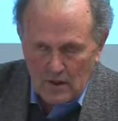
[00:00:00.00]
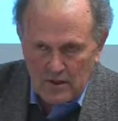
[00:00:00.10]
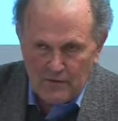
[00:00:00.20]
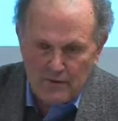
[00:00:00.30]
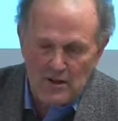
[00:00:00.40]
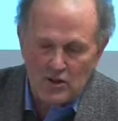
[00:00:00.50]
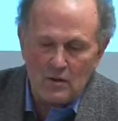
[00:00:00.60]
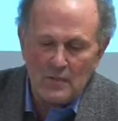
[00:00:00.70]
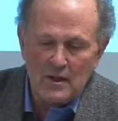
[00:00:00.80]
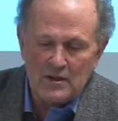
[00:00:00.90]
differential
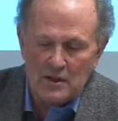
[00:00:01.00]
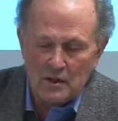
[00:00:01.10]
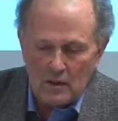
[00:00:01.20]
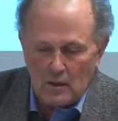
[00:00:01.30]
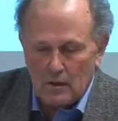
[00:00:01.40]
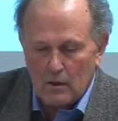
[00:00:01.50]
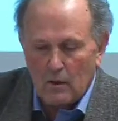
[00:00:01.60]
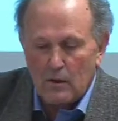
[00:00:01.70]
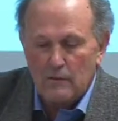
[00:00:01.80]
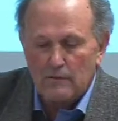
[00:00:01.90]
ability
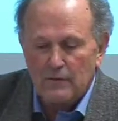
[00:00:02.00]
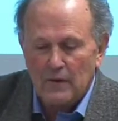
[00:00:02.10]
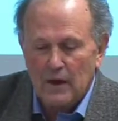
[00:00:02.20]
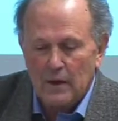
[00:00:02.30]
of